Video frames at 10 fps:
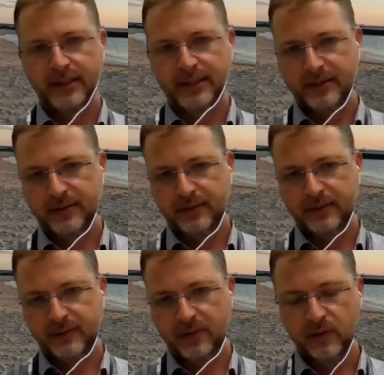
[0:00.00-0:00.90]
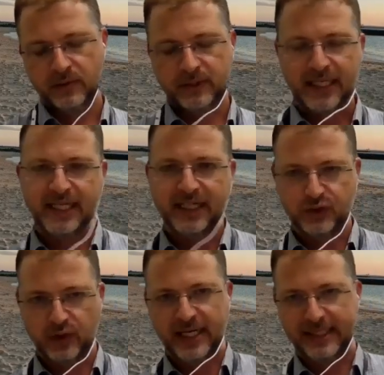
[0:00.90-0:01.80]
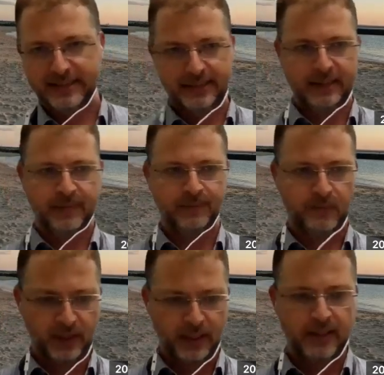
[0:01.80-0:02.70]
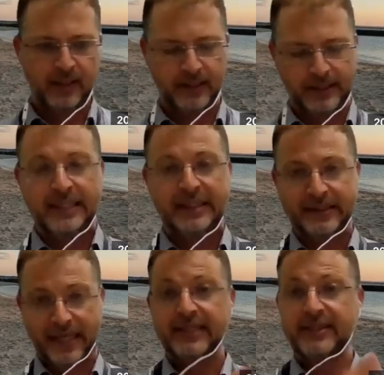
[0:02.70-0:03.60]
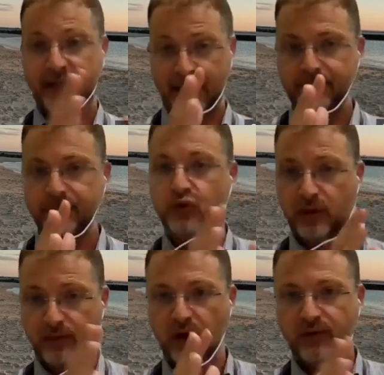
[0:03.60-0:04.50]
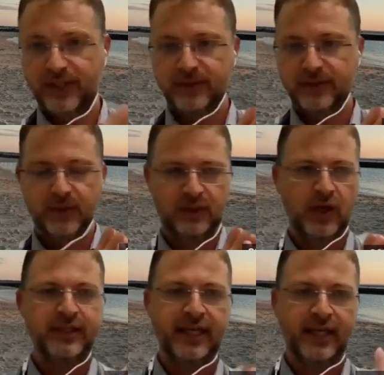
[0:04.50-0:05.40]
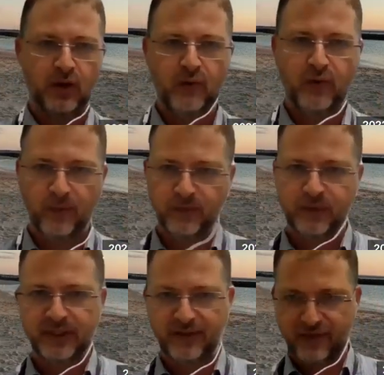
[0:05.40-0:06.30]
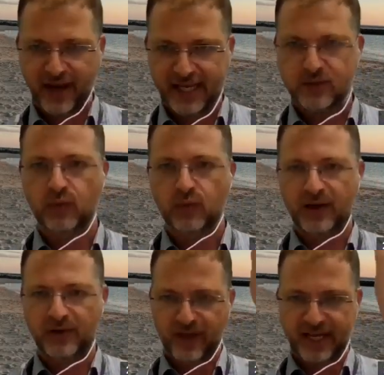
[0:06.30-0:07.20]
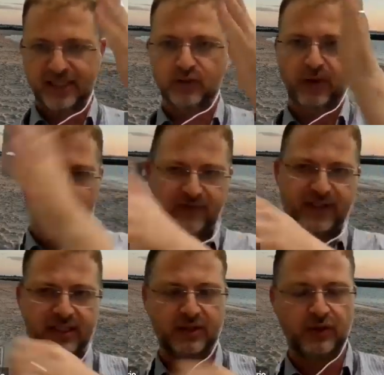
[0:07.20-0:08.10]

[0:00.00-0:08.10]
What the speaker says: the clinical trials, it takes time to evolve it. So, and they go from the phase 1, phase 2, and phase